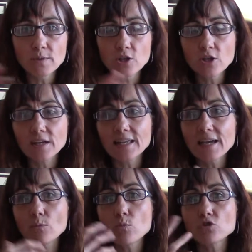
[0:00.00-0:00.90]
and you're going to
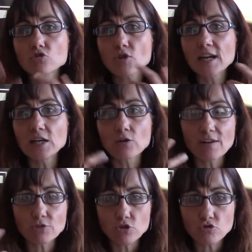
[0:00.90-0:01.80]
get trainer
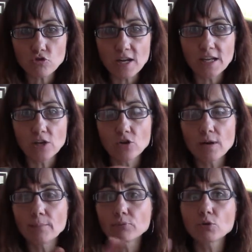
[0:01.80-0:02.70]
after trainer
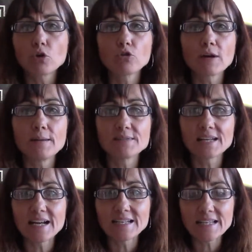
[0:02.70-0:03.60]
and programs and
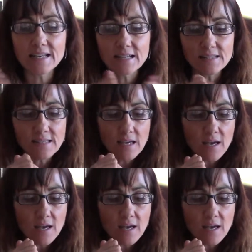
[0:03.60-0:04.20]
ideas.